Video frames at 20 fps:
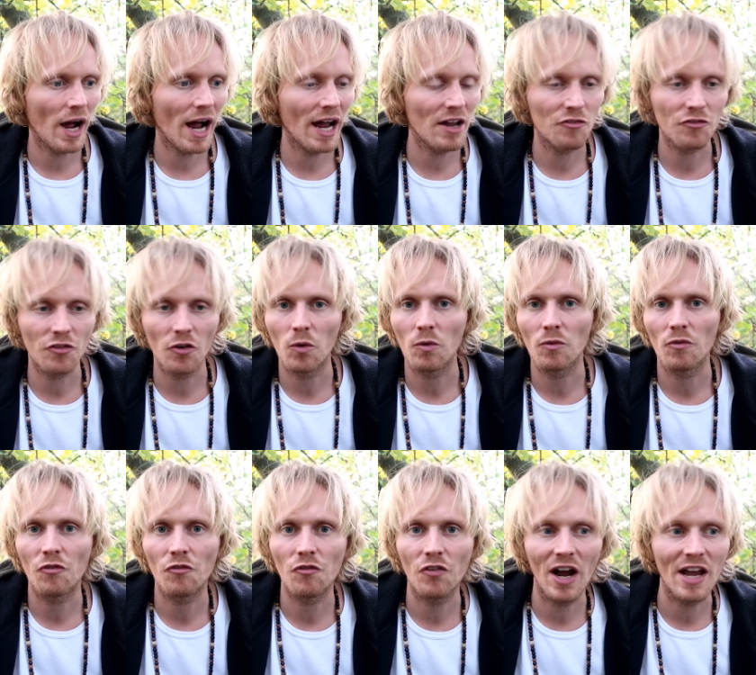
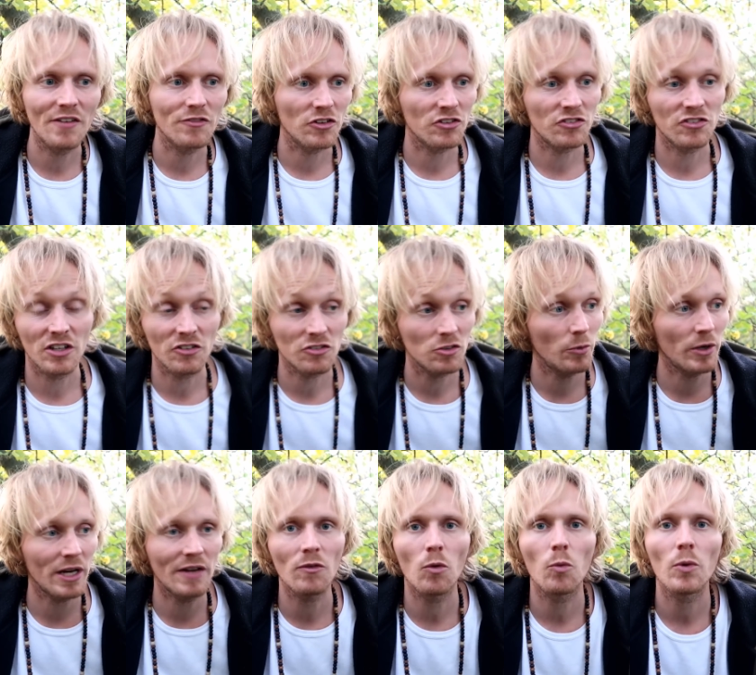iPhone 5 or 6 or
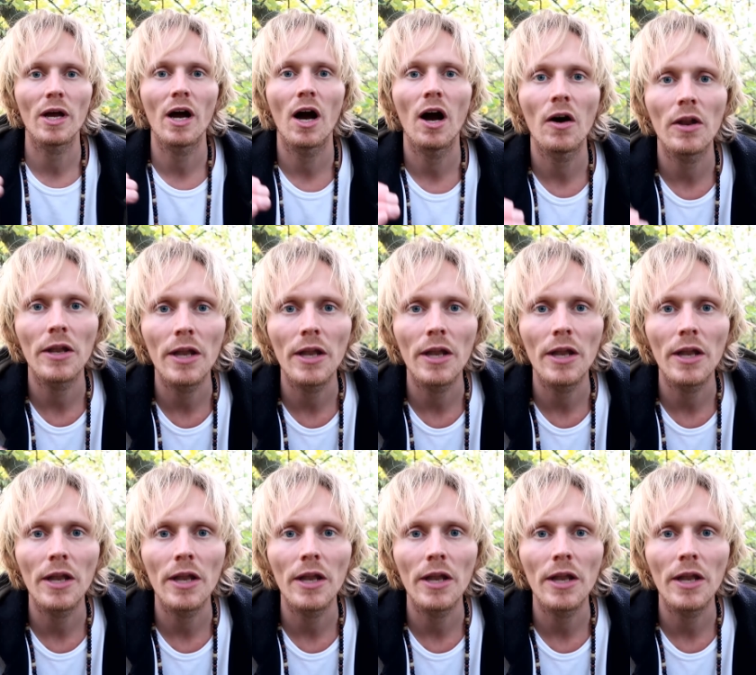whatever we are